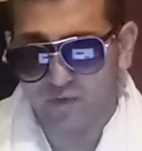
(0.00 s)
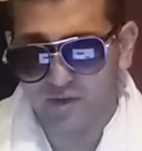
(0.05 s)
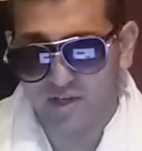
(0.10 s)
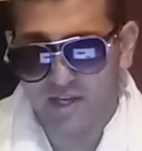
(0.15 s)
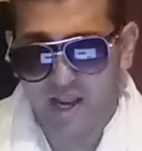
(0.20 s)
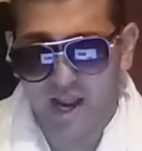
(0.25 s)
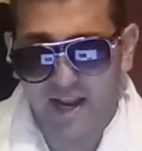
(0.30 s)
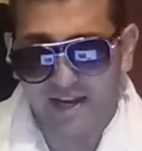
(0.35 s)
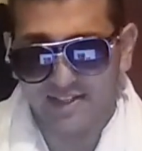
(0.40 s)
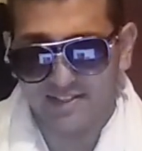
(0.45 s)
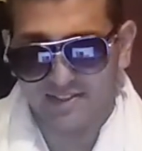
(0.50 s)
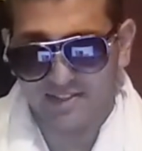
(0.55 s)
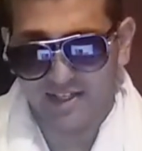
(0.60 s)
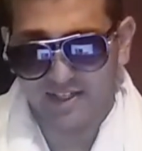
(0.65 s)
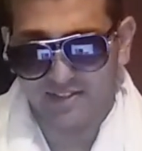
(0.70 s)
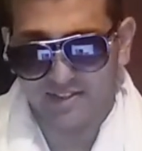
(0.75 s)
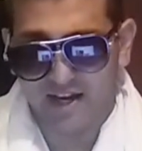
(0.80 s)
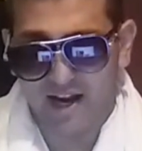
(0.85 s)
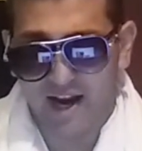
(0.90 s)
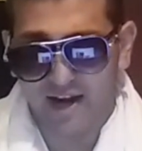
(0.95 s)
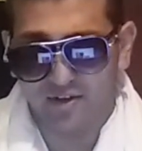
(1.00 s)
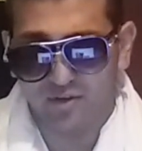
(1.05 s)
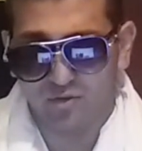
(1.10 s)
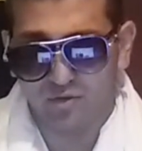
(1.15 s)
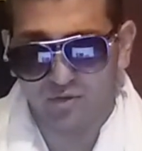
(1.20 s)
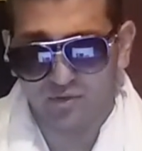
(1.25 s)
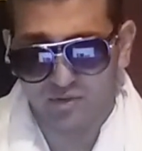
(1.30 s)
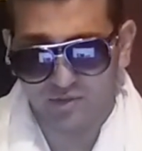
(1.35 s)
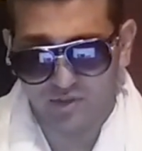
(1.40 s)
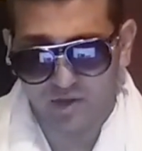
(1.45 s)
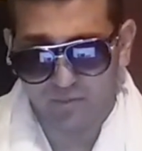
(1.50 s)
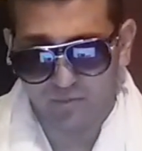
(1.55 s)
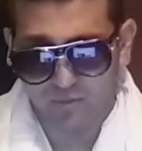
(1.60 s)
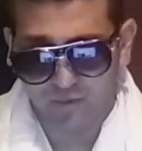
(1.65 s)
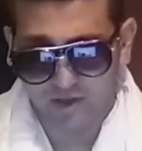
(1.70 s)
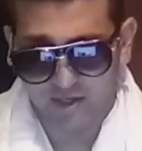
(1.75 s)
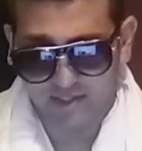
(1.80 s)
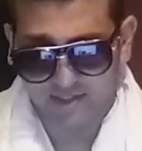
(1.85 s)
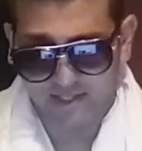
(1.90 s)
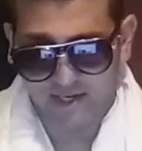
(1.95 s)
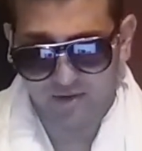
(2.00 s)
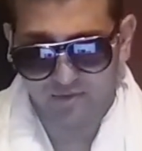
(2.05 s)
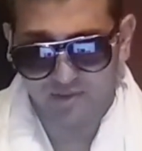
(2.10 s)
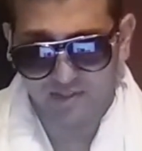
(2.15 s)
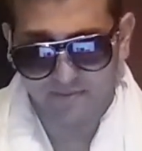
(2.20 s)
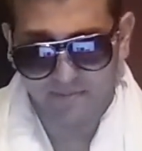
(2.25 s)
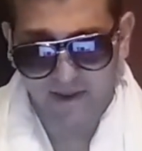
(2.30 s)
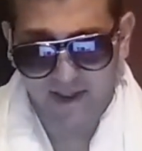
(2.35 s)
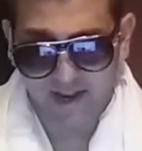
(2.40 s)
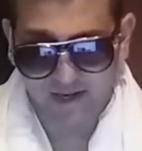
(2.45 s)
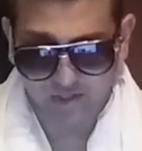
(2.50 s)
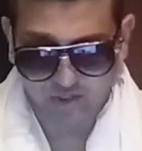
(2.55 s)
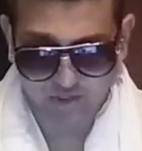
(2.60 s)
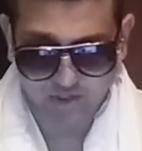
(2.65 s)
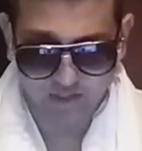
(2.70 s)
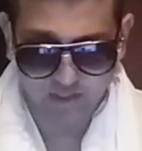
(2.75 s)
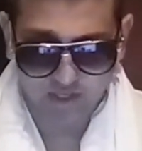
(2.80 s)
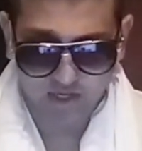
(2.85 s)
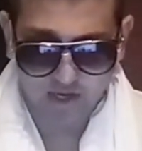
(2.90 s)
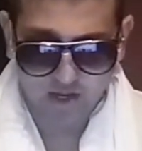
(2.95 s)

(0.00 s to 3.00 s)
the IC title number contenders match.